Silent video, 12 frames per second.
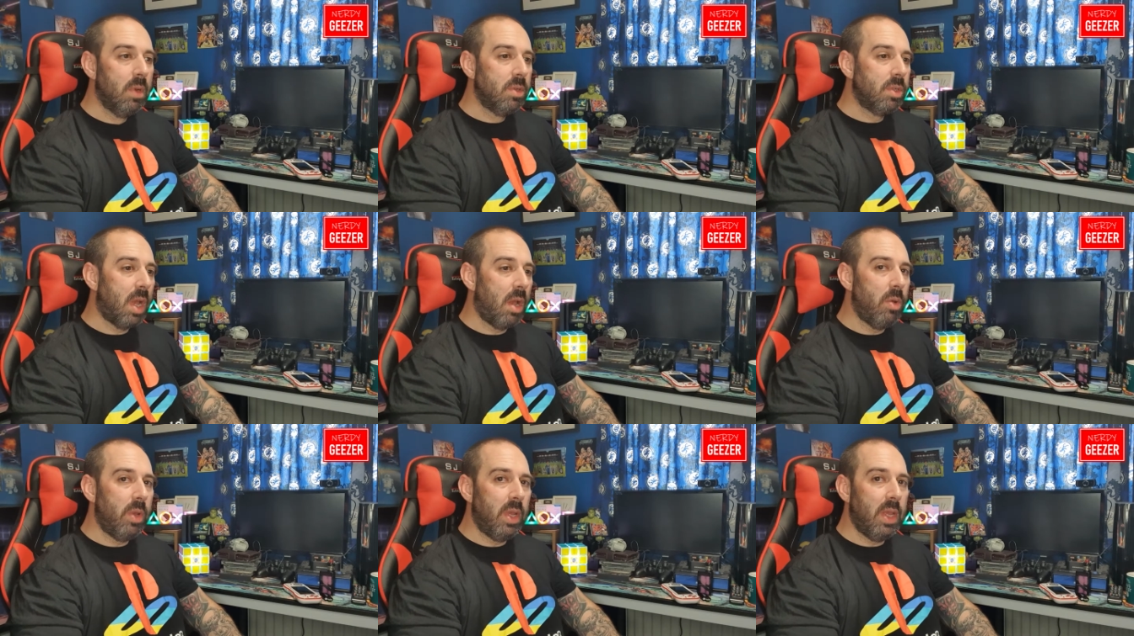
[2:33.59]

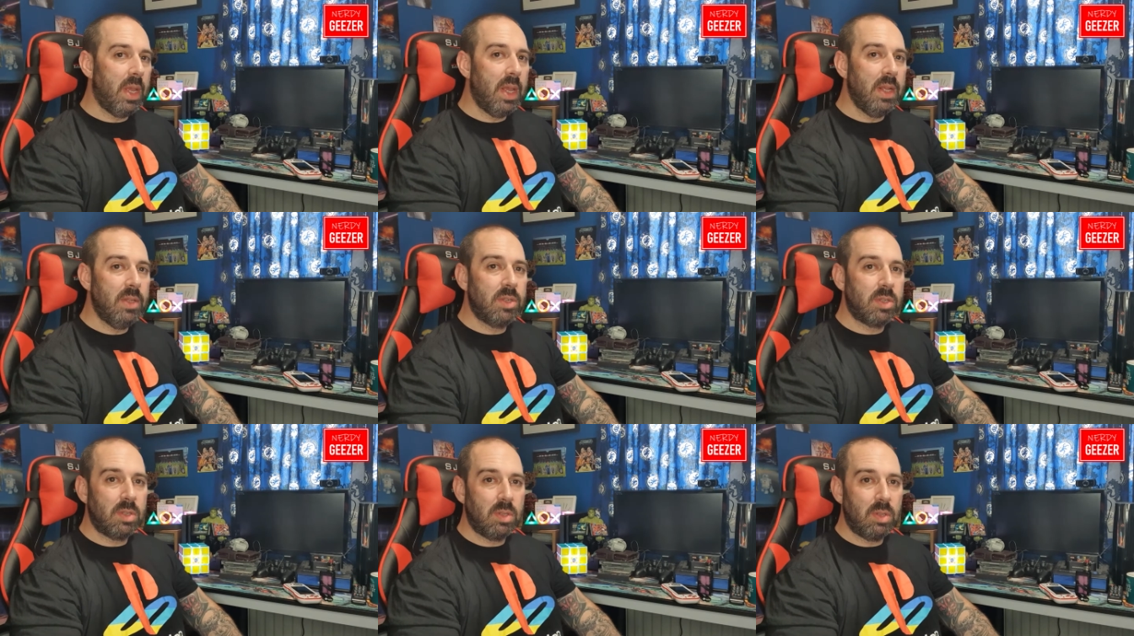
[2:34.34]
So it
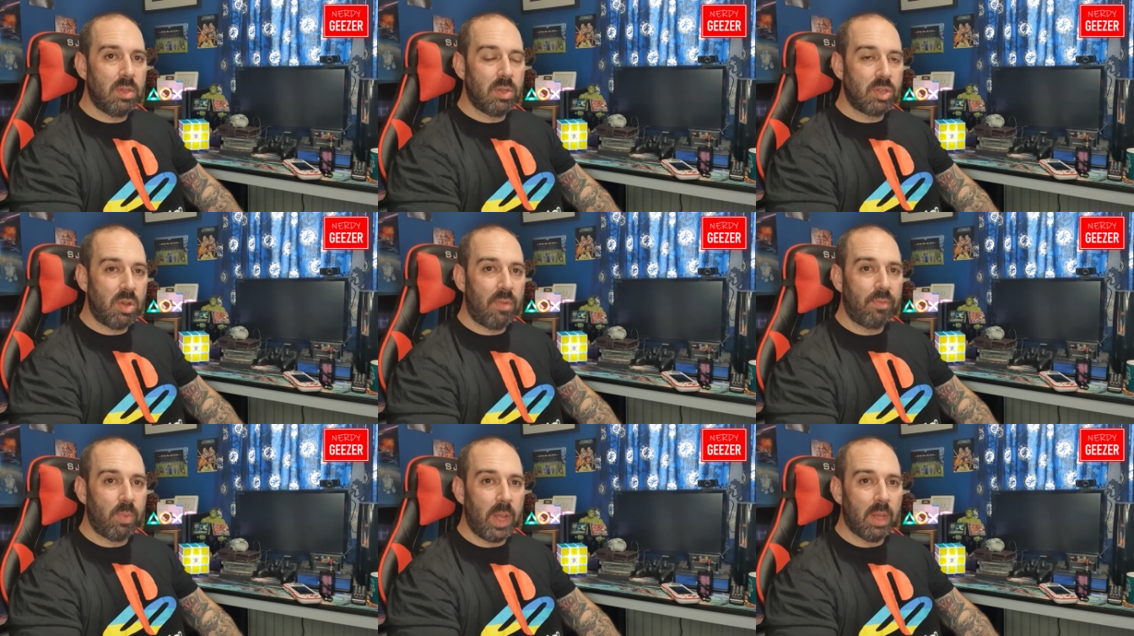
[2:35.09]
is the
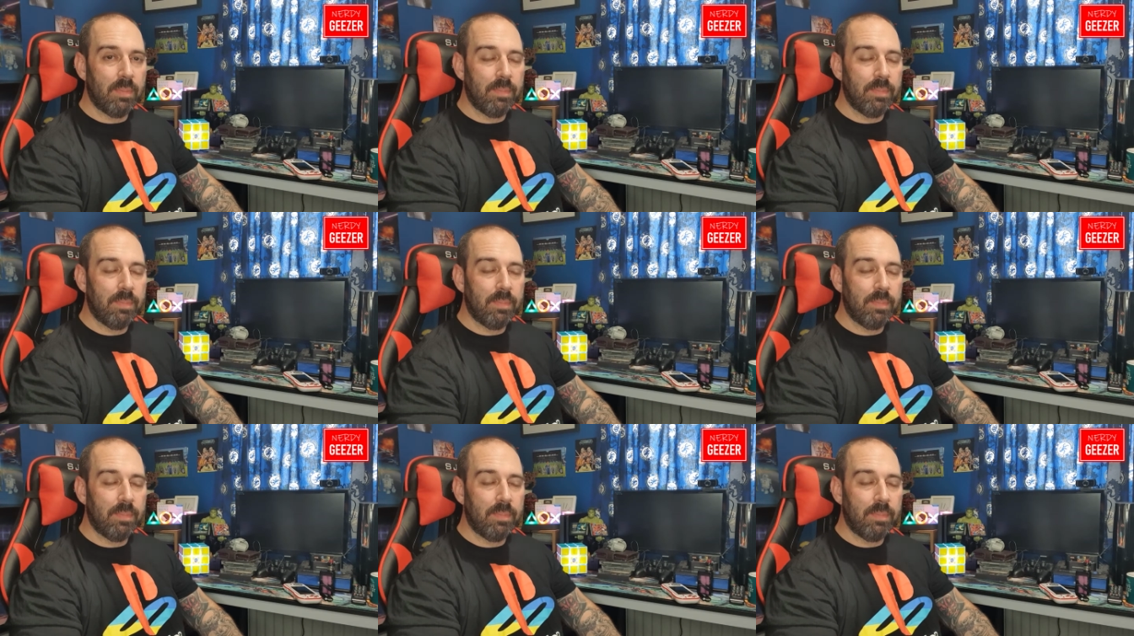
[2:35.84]
software.